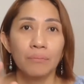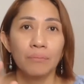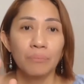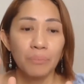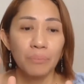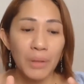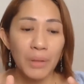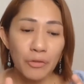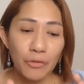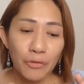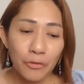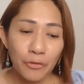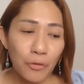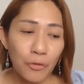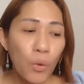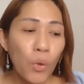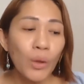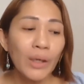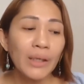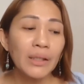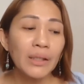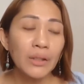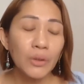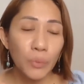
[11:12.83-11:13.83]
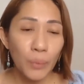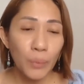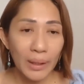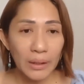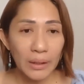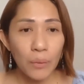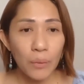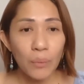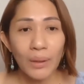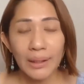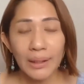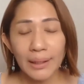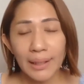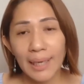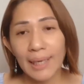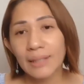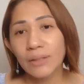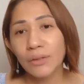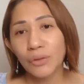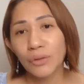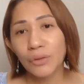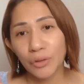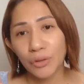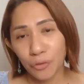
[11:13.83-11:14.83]
before the 21
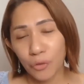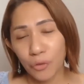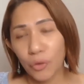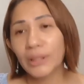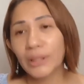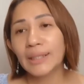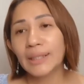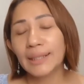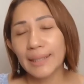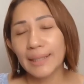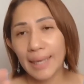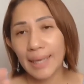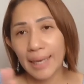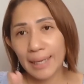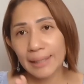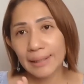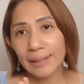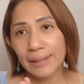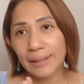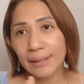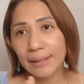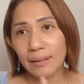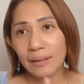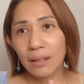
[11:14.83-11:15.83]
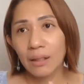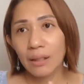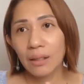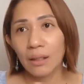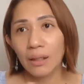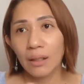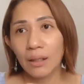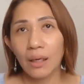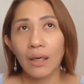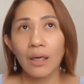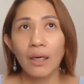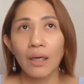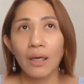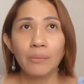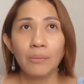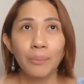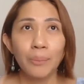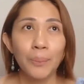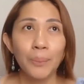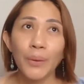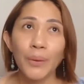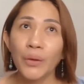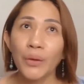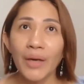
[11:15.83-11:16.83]
days or the 40 days um,
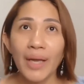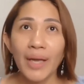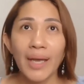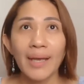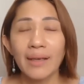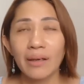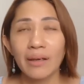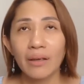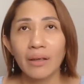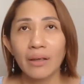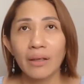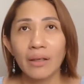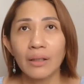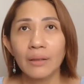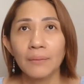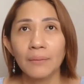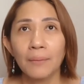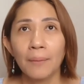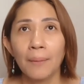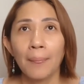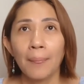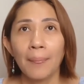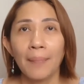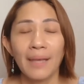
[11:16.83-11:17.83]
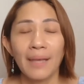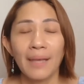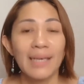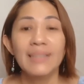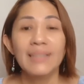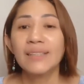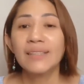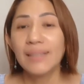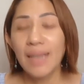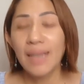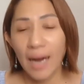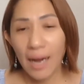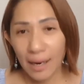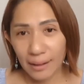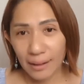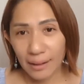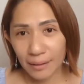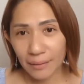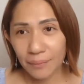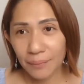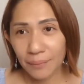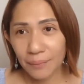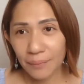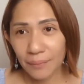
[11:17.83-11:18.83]
prayer is
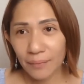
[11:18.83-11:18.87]
done,